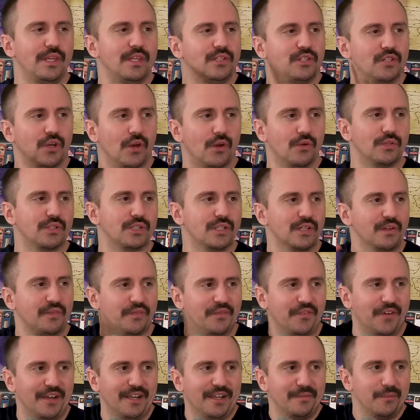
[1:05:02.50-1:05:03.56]
these ghosts into
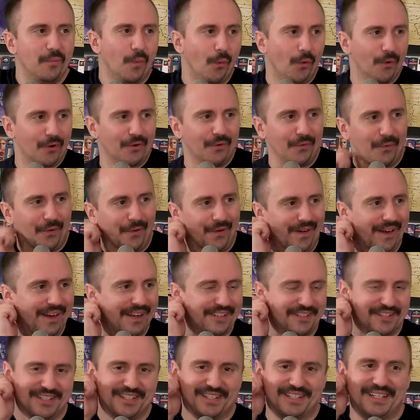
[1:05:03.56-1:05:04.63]
fucking Mordor
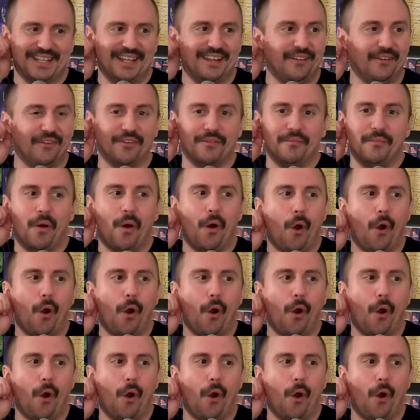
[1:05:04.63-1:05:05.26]
and just kill them